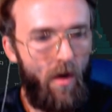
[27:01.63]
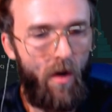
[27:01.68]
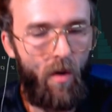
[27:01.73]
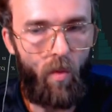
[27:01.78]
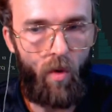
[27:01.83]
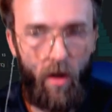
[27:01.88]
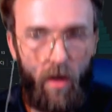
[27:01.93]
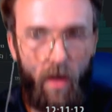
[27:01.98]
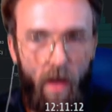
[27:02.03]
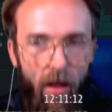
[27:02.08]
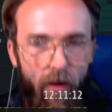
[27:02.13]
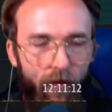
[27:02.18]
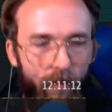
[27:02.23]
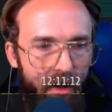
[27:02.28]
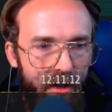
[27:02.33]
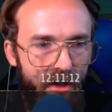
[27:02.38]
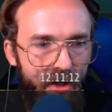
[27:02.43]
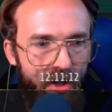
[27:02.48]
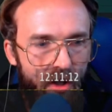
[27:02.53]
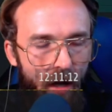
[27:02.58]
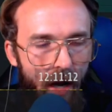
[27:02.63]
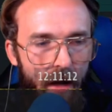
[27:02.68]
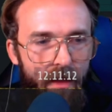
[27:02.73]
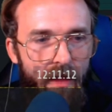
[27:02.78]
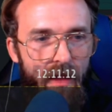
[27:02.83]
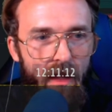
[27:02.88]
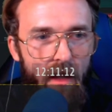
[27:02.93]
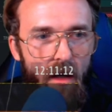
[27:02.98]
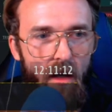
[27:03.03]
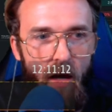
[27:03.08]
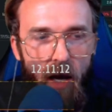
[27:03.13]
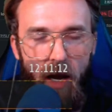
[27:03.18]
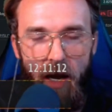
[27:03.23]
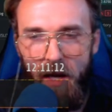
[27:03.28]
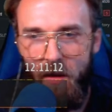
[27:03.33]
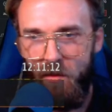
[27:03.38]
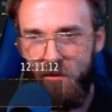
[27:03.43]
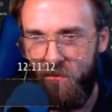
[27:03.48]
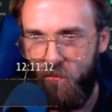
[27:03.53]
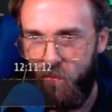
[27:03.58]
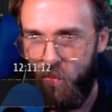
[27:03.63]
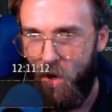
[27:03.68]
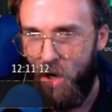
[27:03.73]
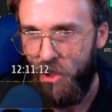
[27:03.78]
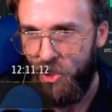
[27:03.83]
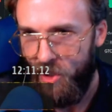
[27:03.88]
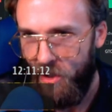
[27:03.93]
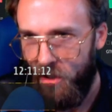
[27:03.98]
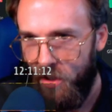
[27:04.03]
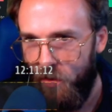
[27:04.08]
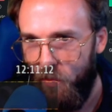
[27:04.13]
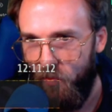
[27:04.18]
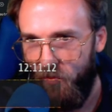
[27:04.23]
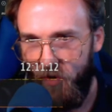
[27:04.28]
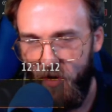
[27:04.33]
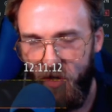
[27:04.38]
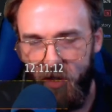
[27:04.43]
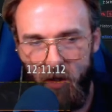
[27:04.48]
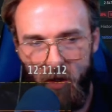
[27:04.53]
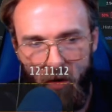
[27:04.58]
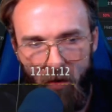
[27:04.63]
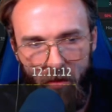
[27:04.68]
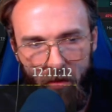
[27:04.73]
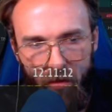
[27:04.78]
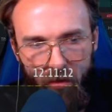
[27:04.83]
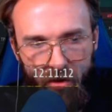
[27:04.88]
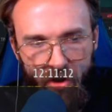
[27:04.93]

Well, leverage, I think I was watching a video,